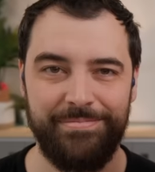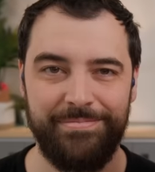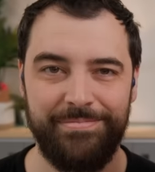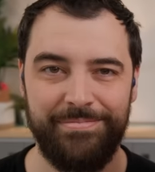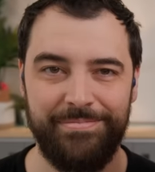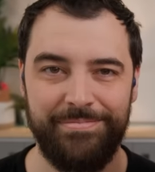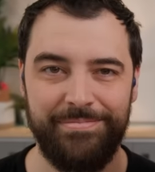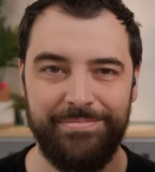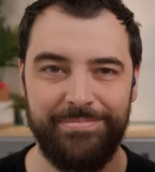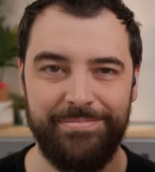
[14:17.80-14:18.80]

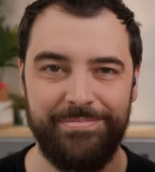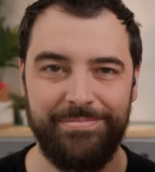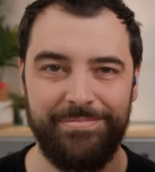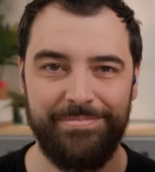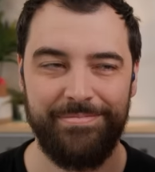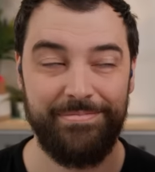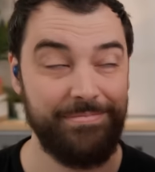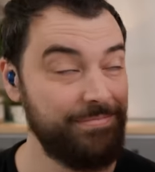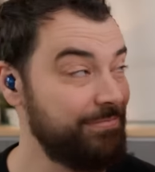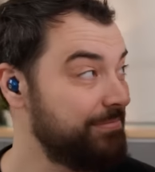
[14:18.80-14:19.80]

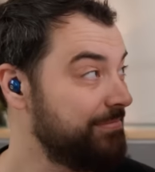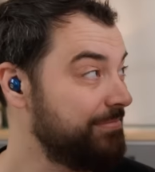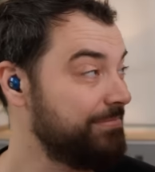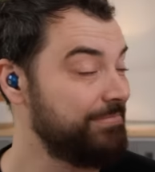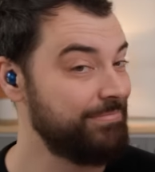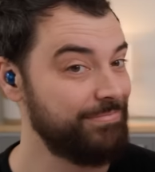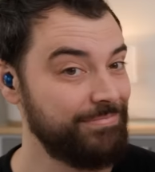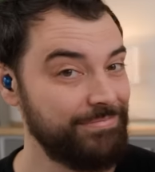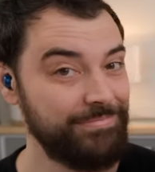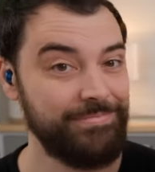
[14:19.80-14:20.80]

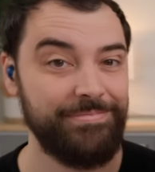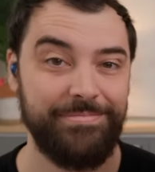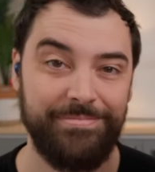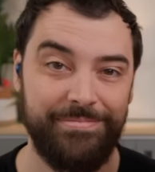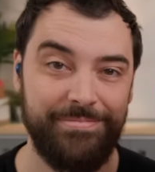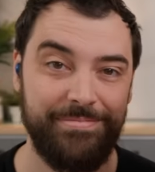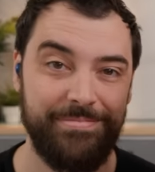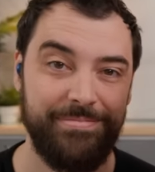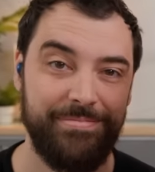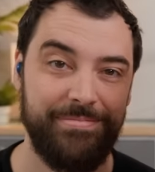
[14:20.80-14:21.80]

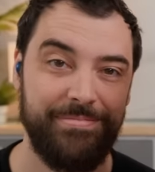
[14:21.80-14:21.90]
This person isn't speaking.